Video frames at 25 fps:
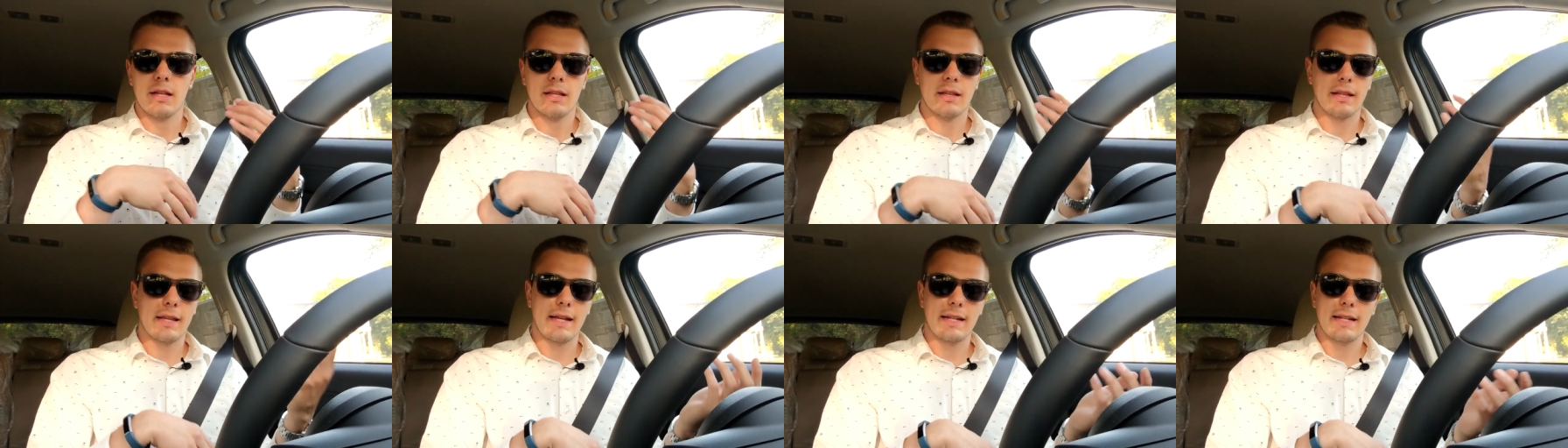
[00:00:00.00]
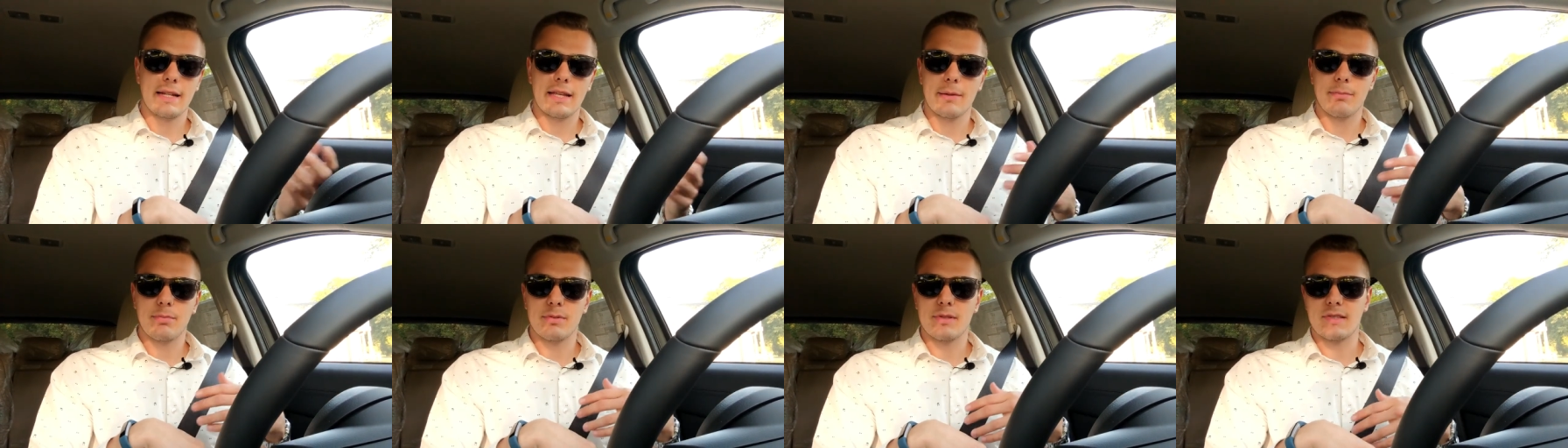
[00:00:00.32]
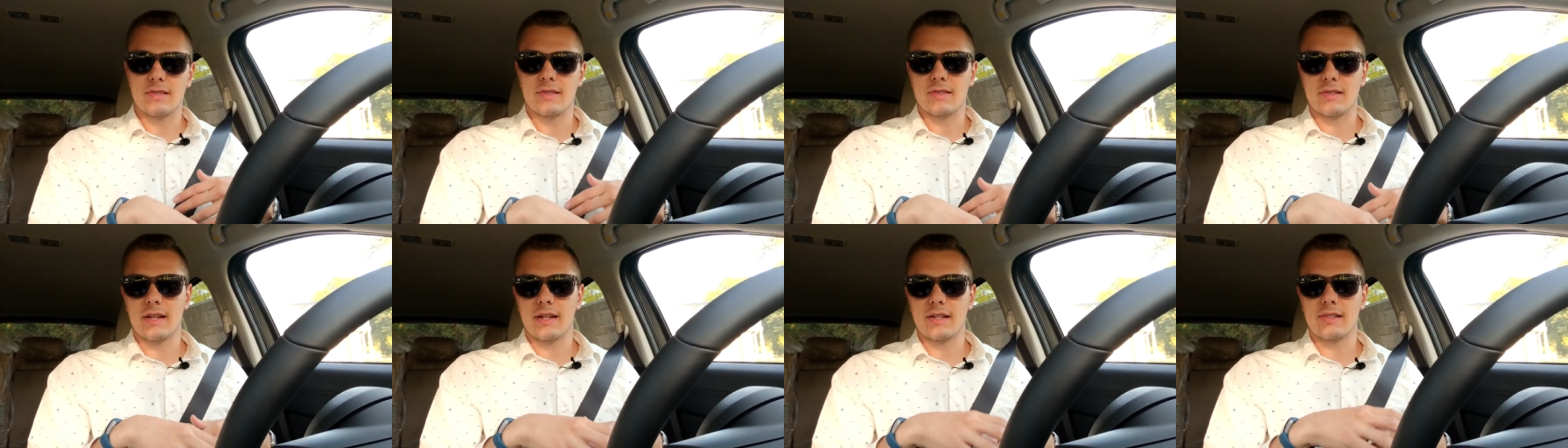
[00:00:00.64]
lane keep
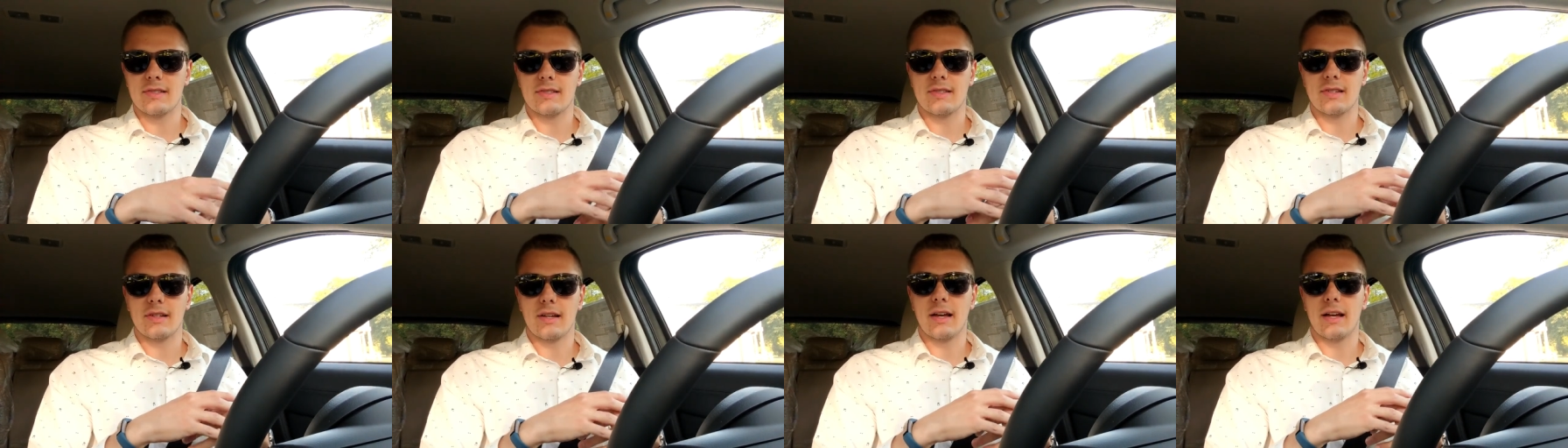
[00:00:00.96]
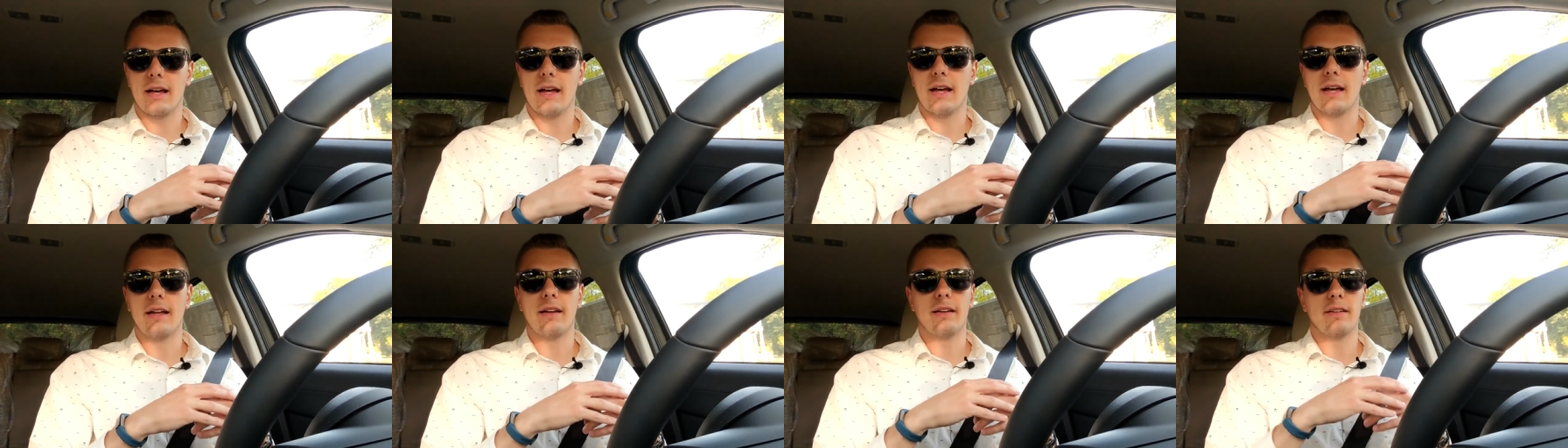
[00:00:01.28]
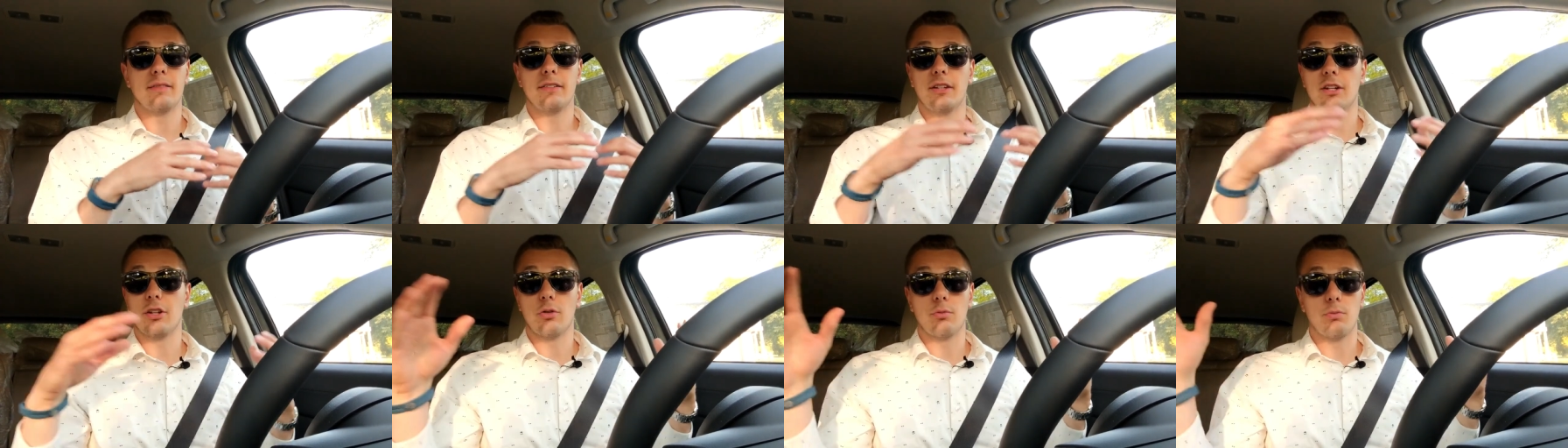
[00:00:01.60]
assist, uh,
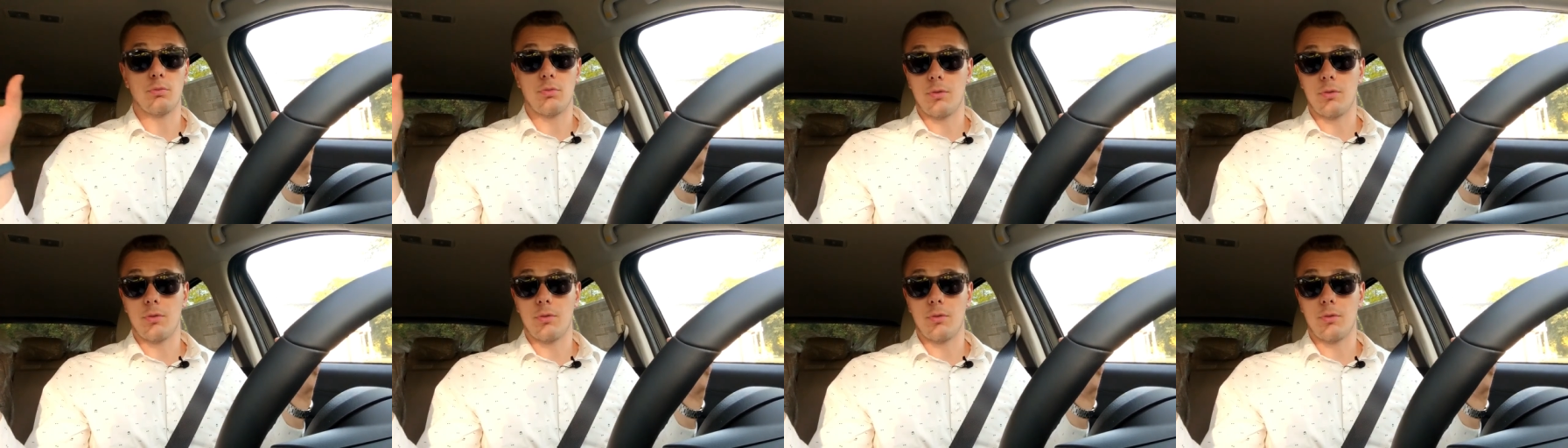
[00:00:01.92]
you know,